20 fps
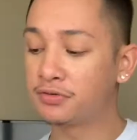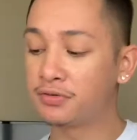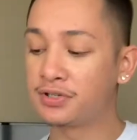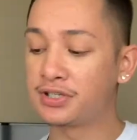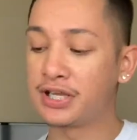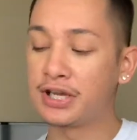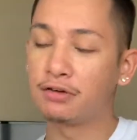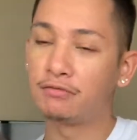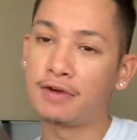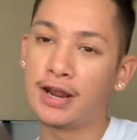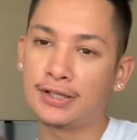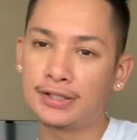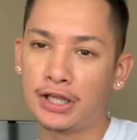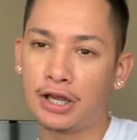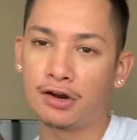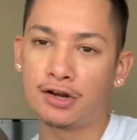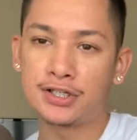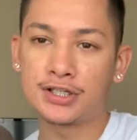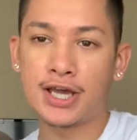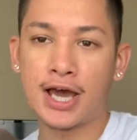one's like right
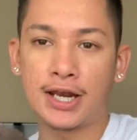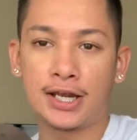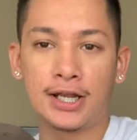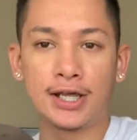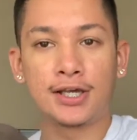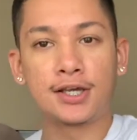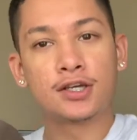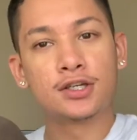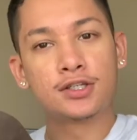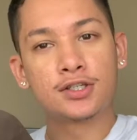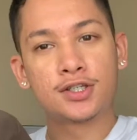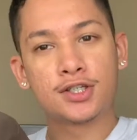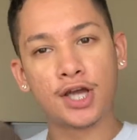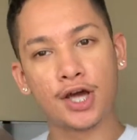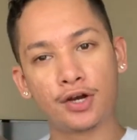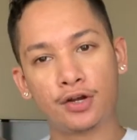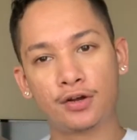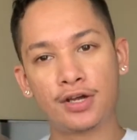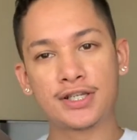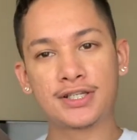there. It's kind of like
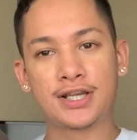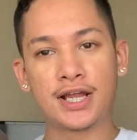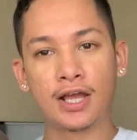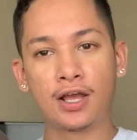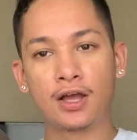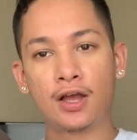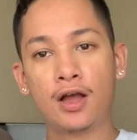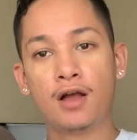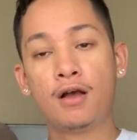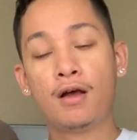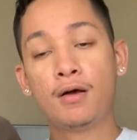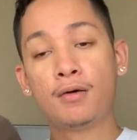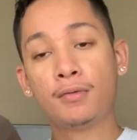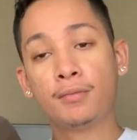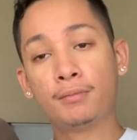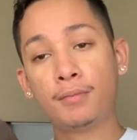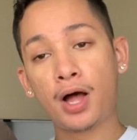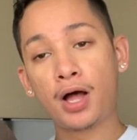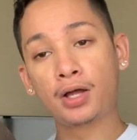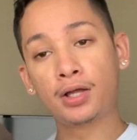subtle. It's like
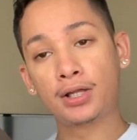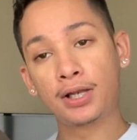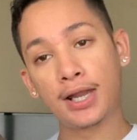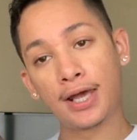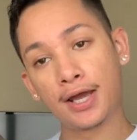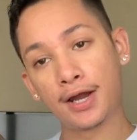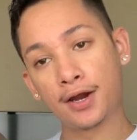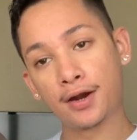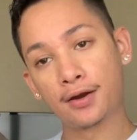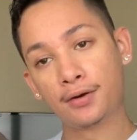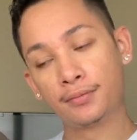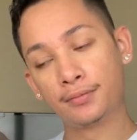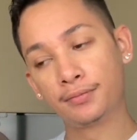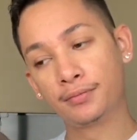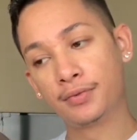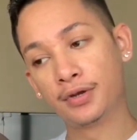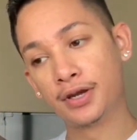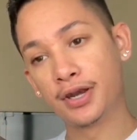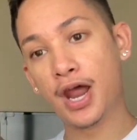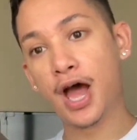Moncler,
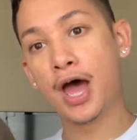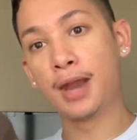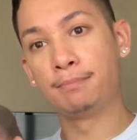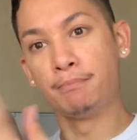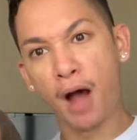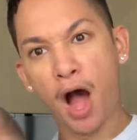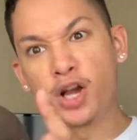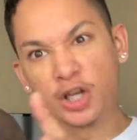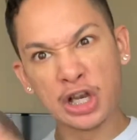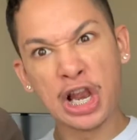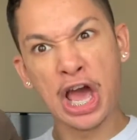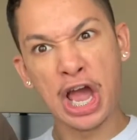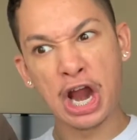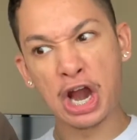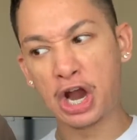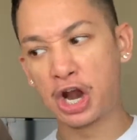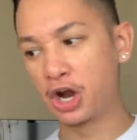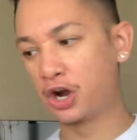not Moncler.